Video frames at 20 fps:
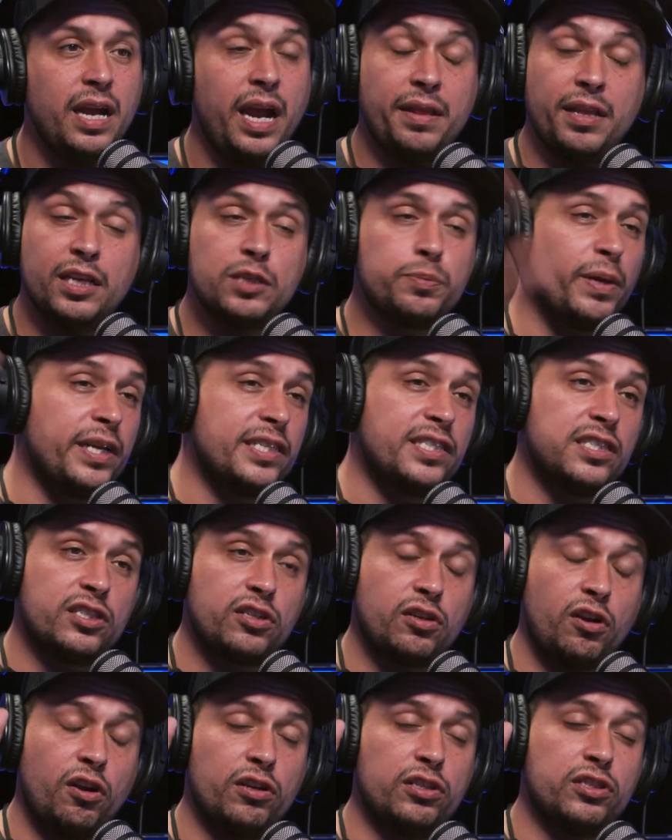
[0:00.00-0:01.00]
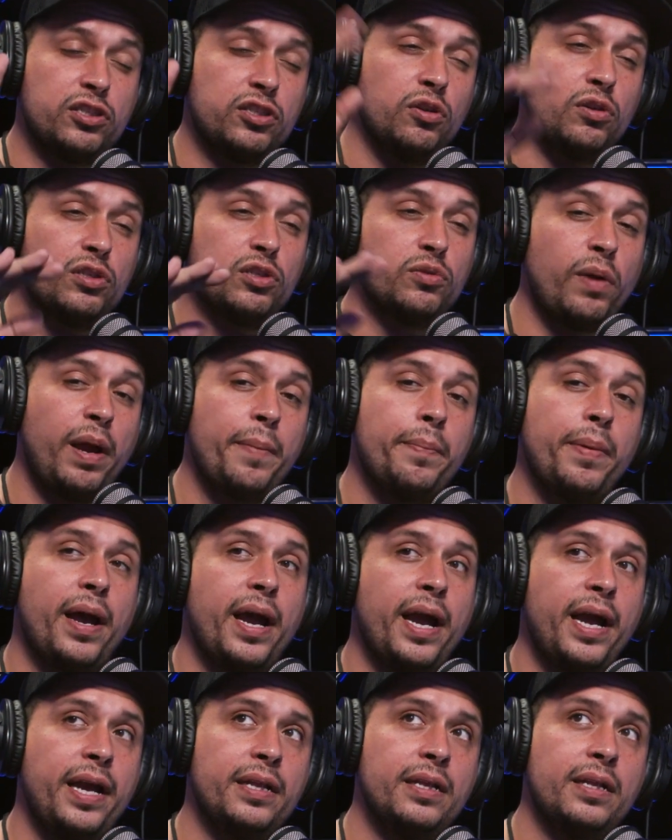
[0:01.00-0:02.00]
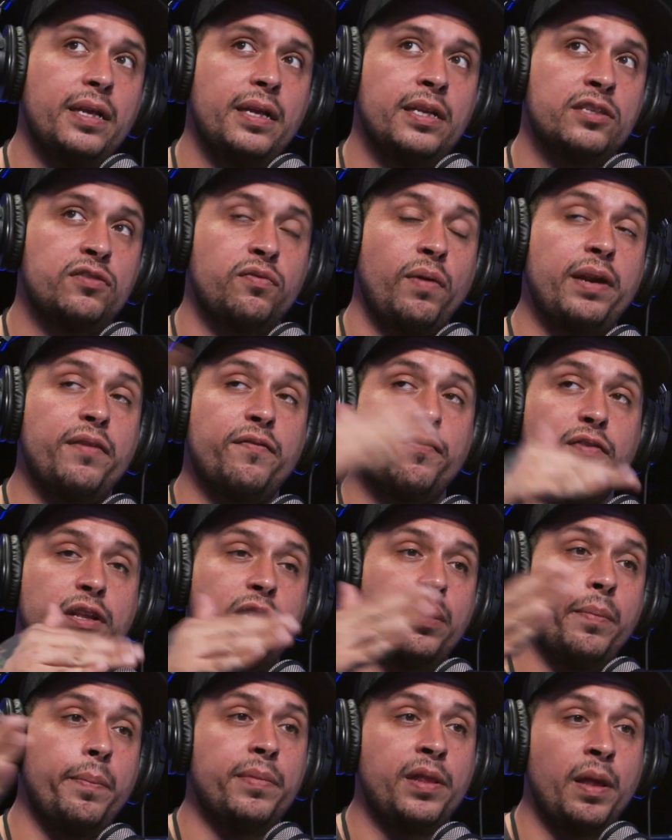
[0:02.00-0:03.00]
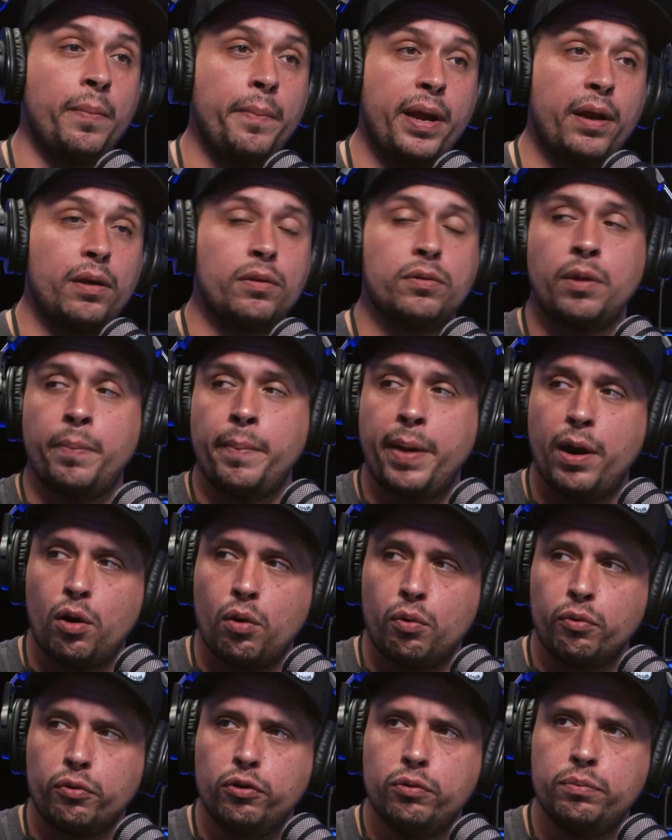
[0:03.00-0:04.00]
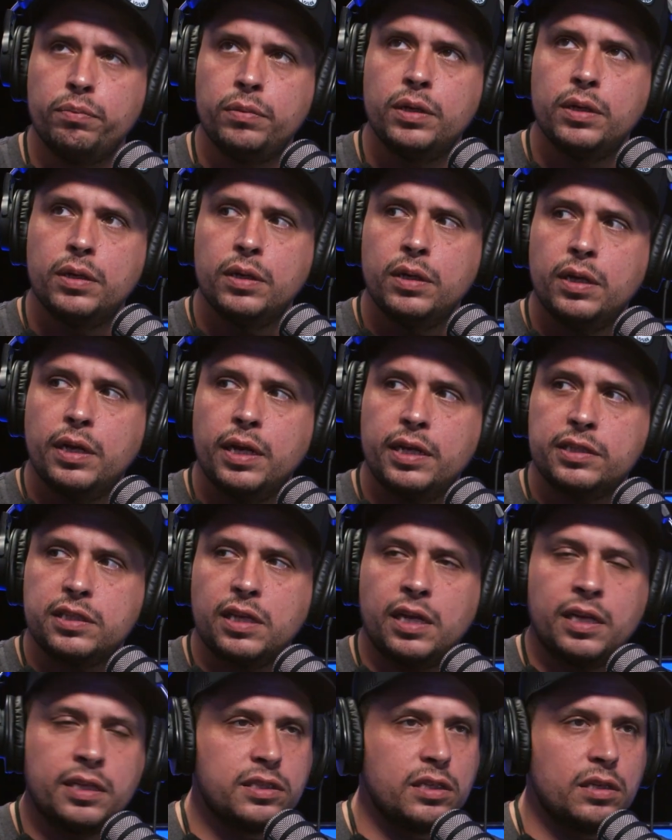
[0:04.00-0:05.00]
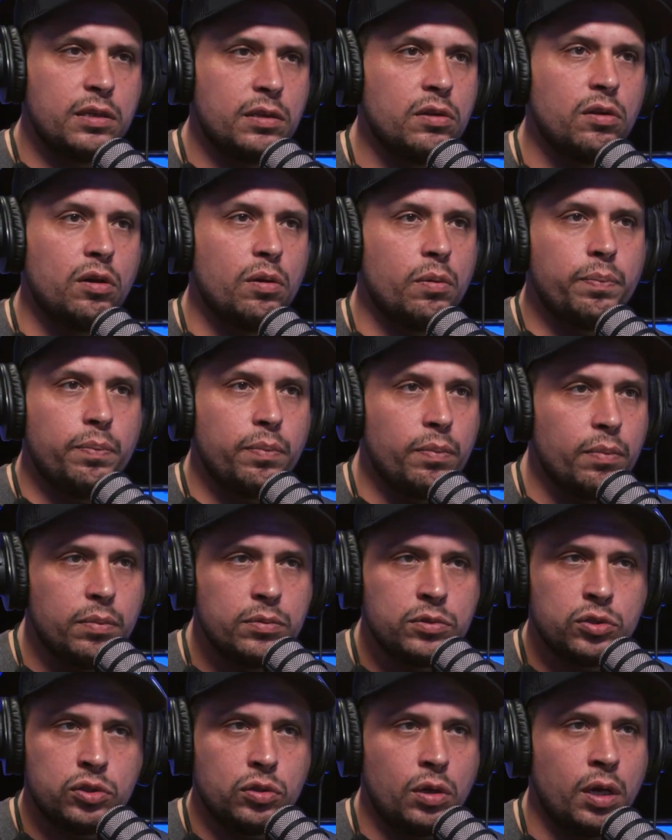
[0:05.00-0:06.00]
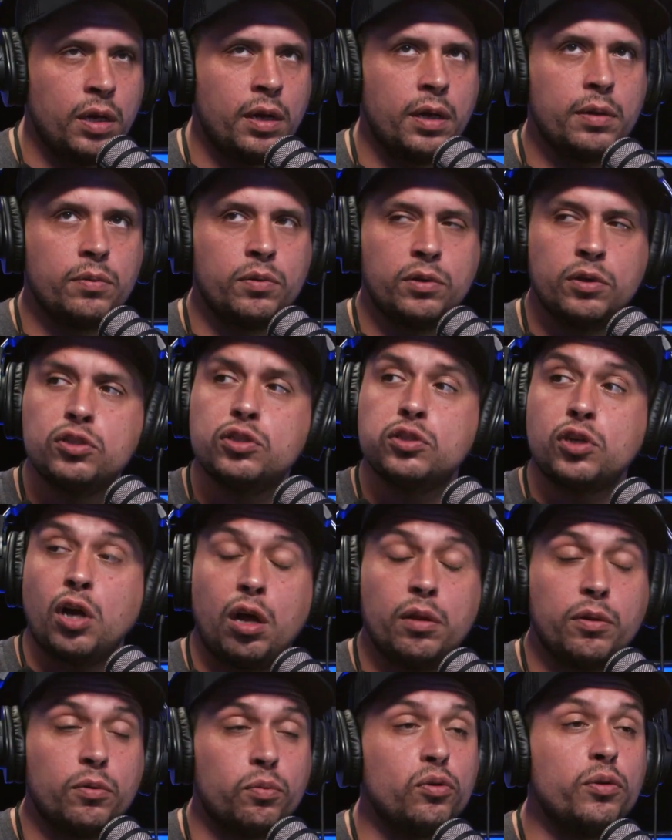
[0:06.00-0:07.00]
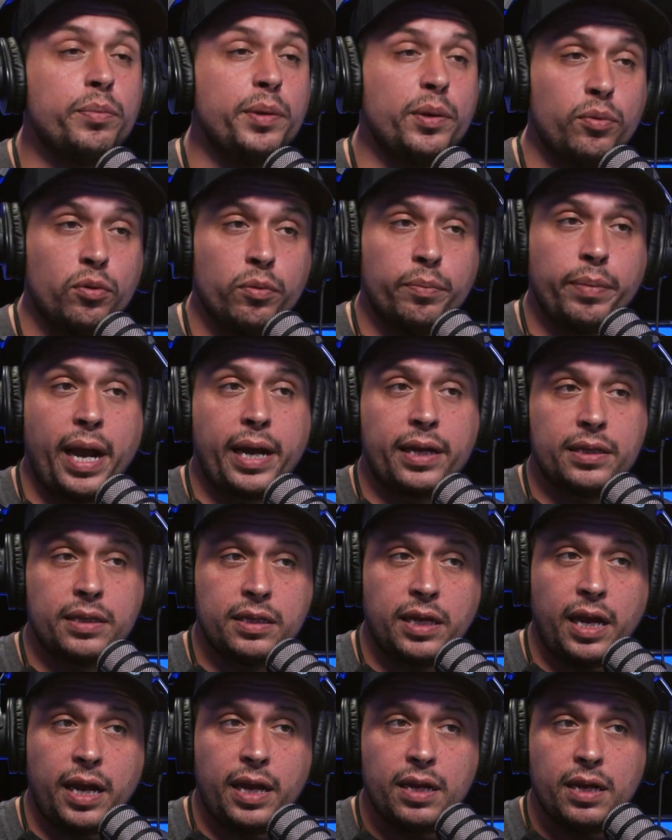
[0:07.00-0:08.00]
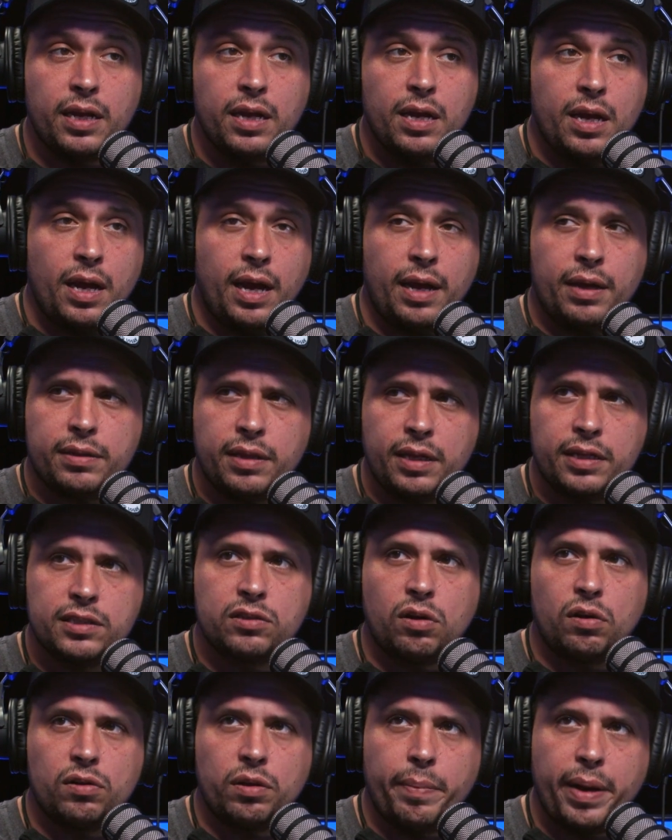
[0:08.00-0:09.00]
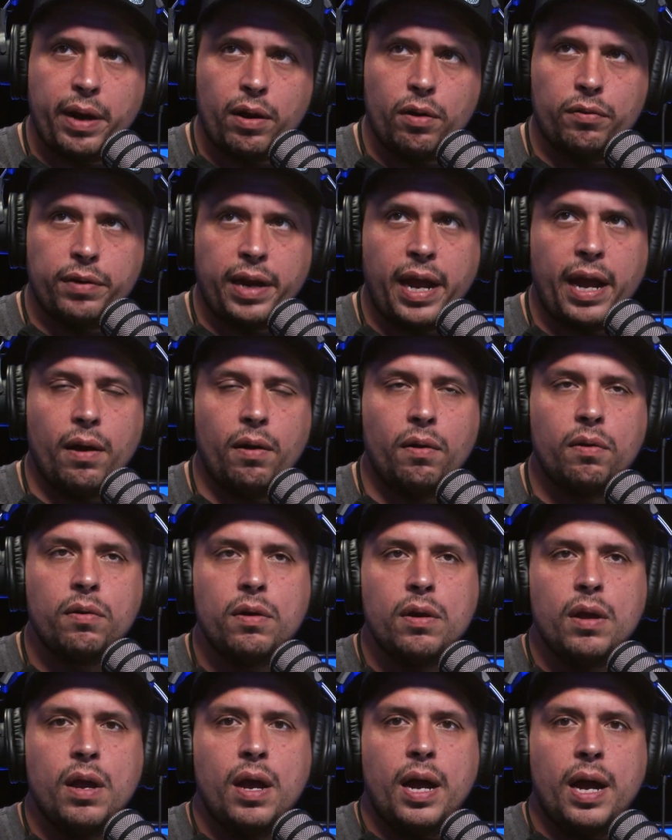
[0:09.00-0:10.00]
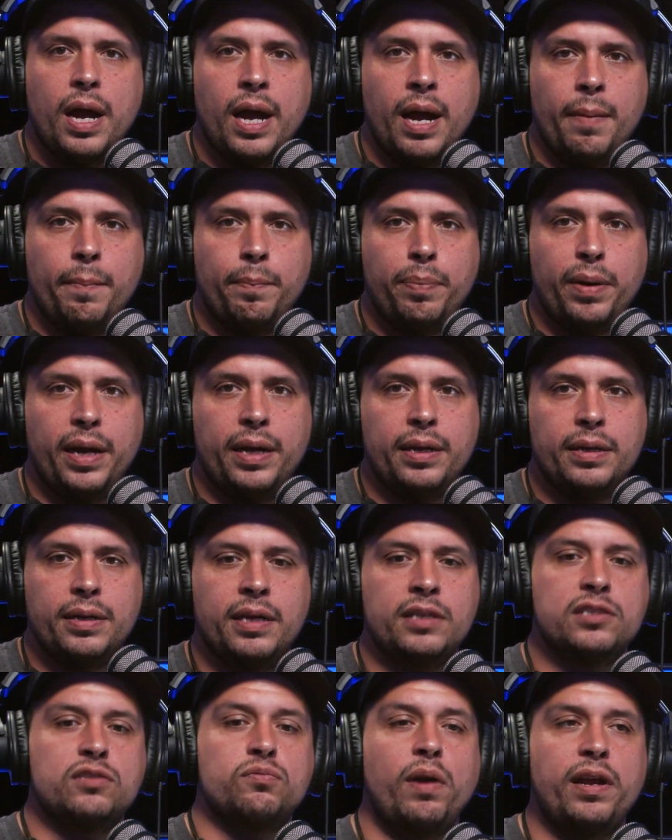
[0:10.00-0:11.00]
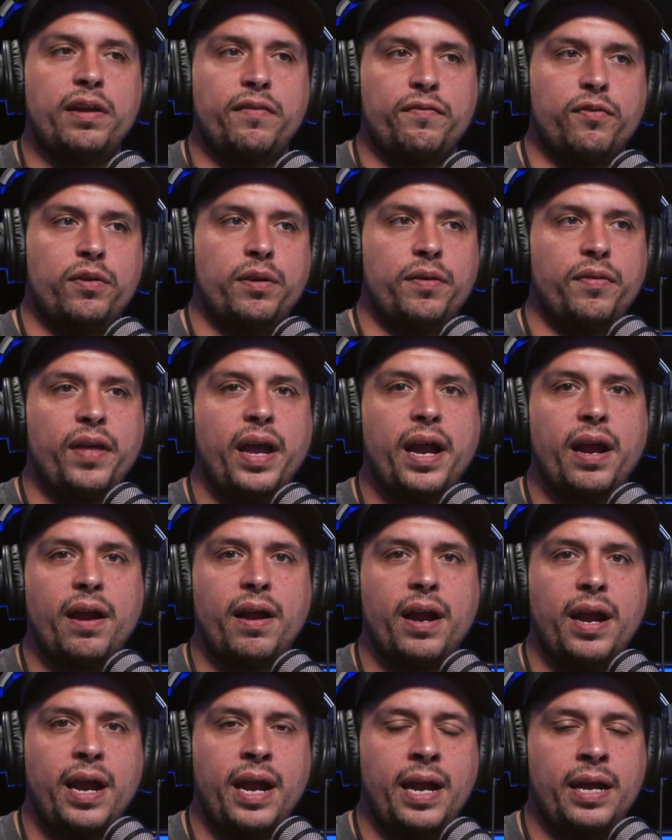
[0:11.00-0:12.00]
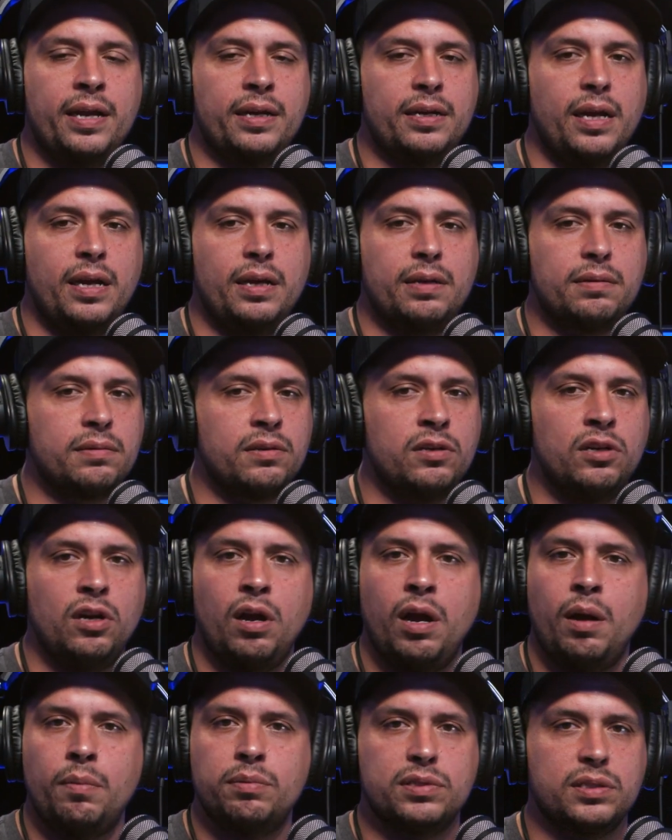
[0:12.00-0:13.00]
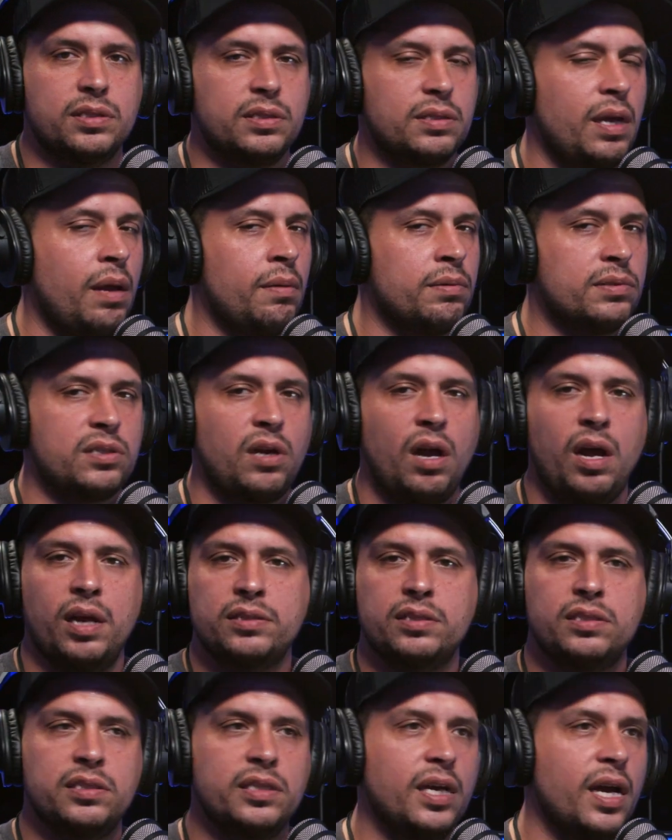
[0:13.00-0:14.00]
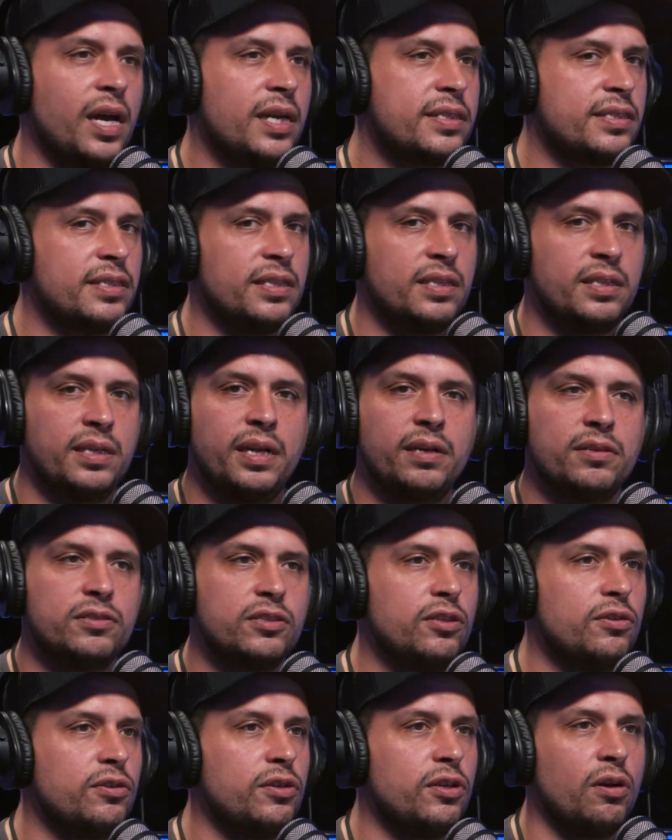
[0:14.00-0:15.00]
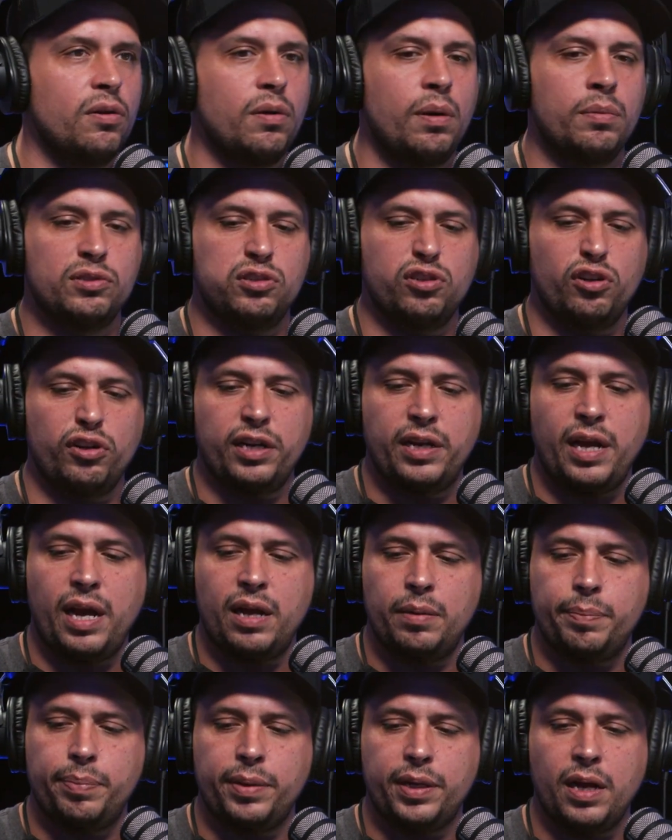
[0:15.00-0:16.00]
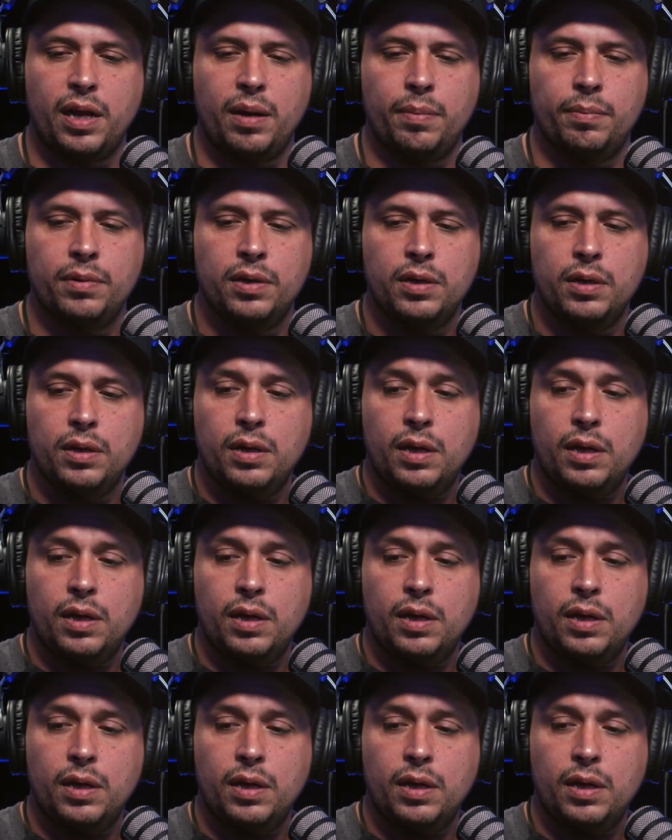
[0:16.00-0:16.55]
And this place is cursed too. It's right in front of the Marrow Room. It's a little. We used to call it the Ruby Room back in the day. I think it's called the Marrow now. But it's right in front of there, and you know, I was constantly hustling there too. You know, I was learning how to become.